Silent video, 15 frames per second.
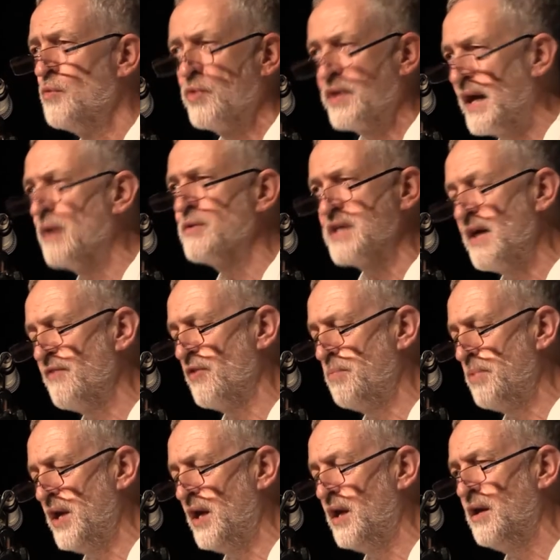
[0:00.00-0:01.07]
without ever
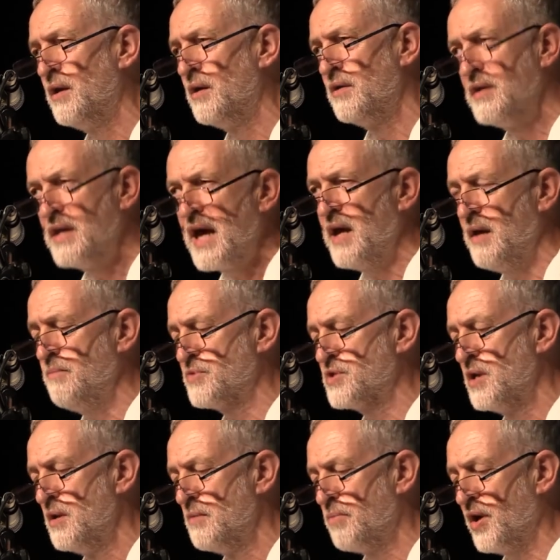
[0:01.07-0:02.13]
being named
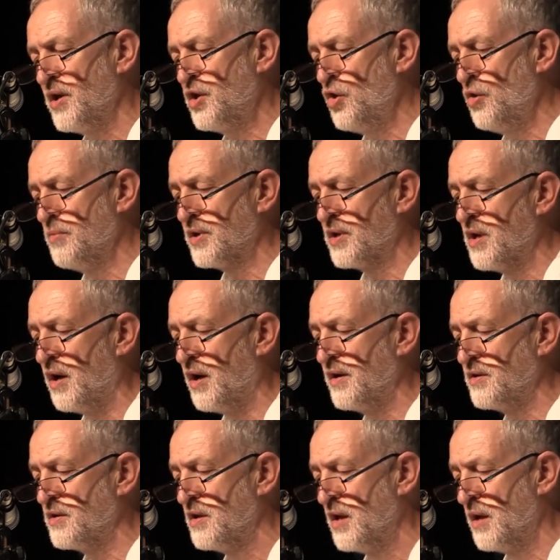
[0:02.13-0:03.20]
by
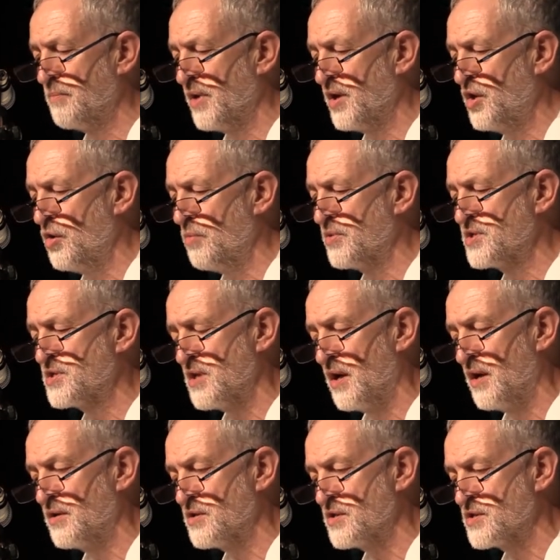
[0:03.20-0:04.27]
humankind and by human
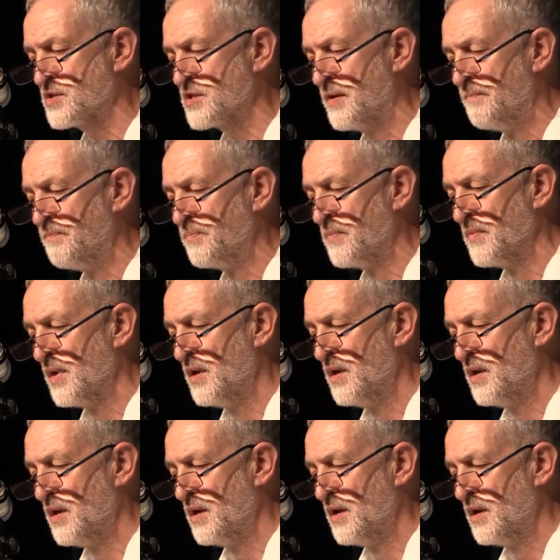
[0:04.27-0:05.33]
scientists.
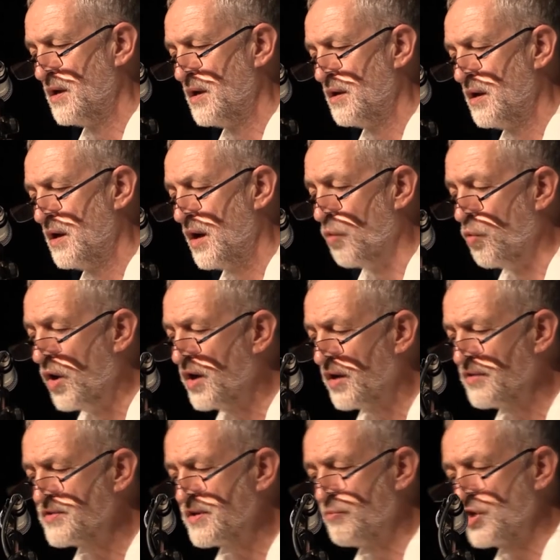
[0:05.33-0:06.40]
A
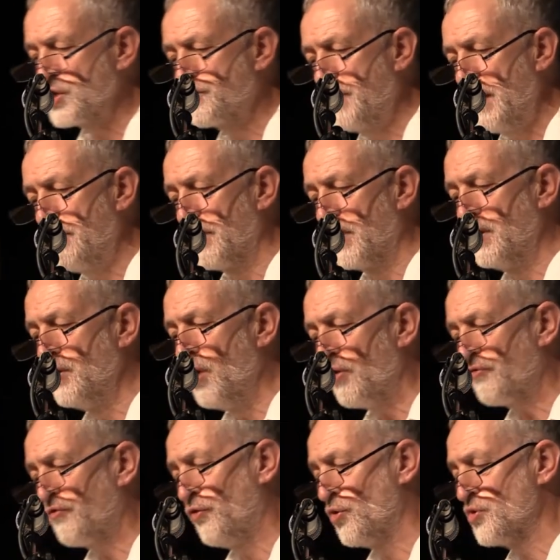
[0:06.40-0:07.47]
world in which people are not
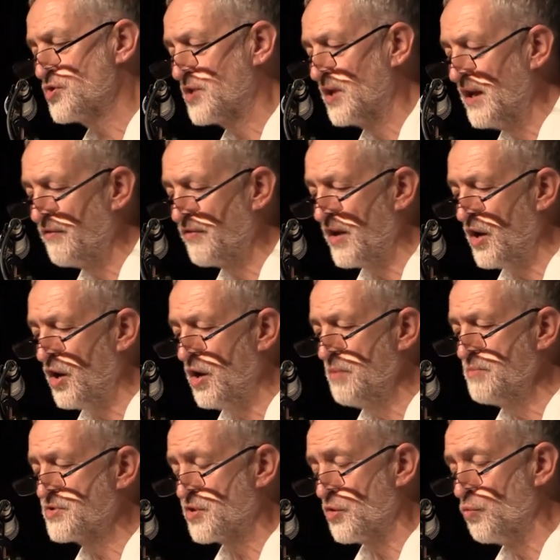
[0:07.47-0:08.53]
forced to leave their
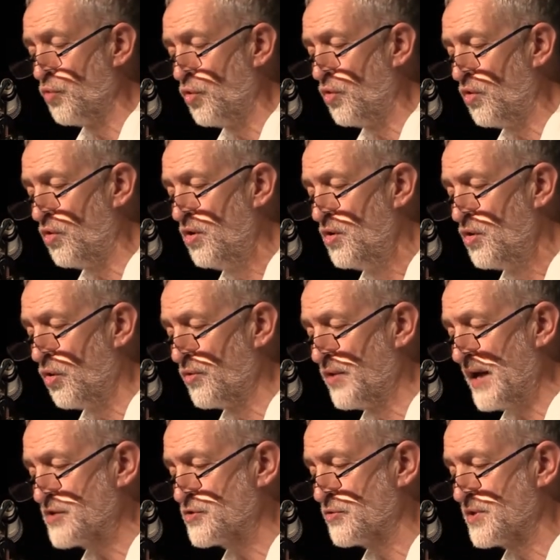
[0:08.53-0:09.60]
homes through war or
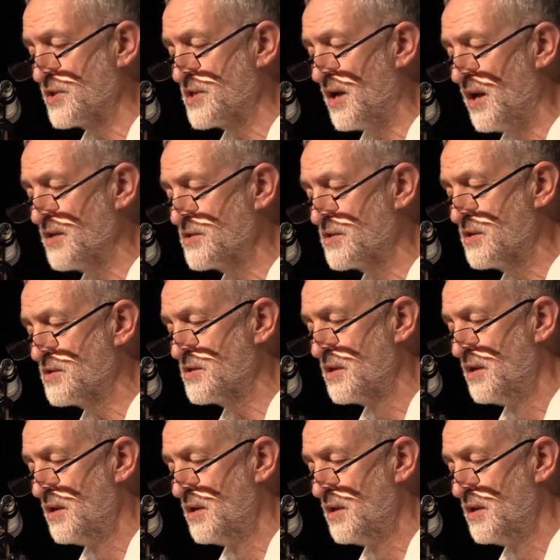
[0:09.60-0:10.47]
natural disasters.